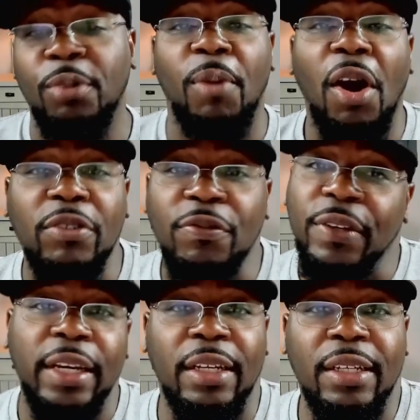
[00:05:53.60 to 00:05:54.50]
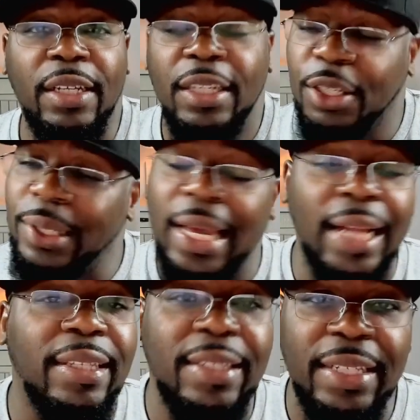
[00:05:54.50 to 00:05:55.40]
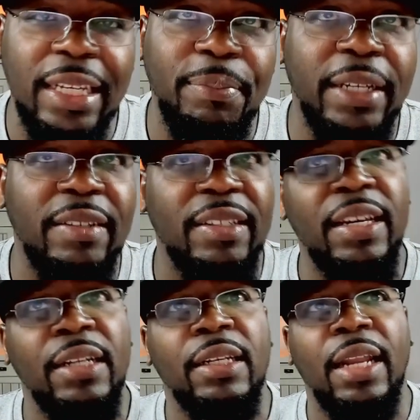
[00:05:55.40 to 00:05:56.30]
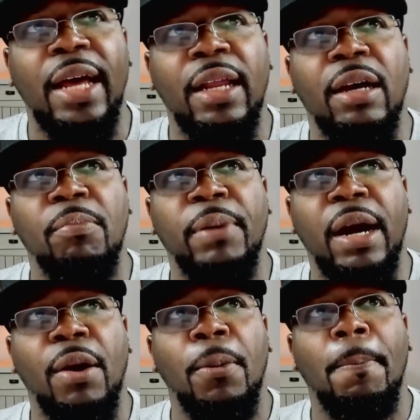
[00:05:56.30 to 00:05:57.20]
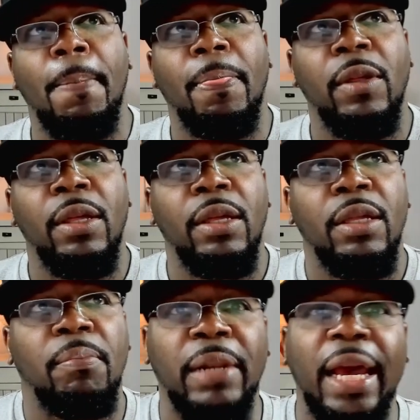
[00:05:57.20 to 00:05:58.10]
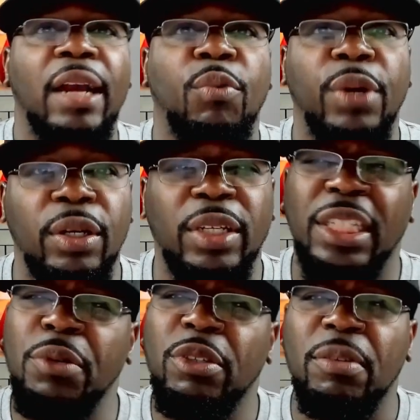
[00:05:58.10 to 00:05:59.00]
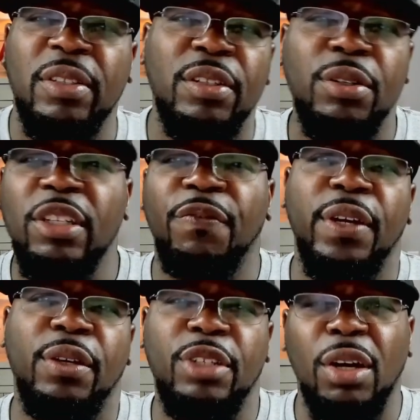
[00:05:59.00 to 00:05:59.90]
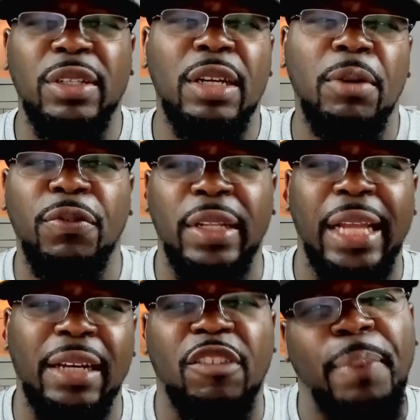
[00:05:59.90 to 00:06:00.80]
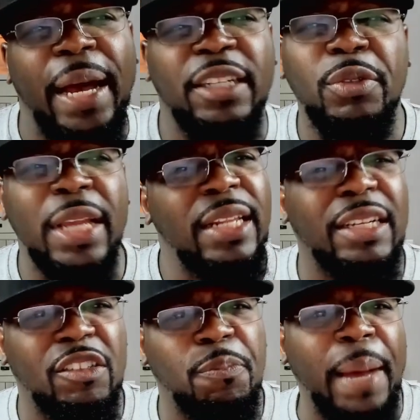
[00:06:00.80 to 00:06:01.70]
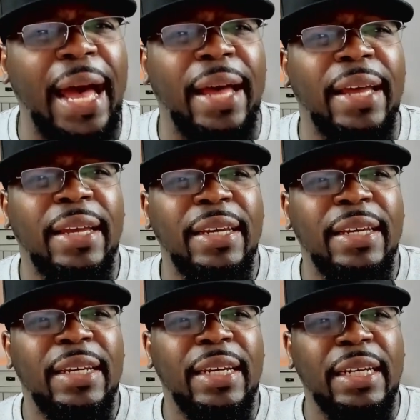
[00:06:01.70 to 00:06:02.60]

a Marvel fan, you got to see it because it tells a lot about Black Widow, because she was a mysterious figure. She always come off like a spy. She was kind of like a spy in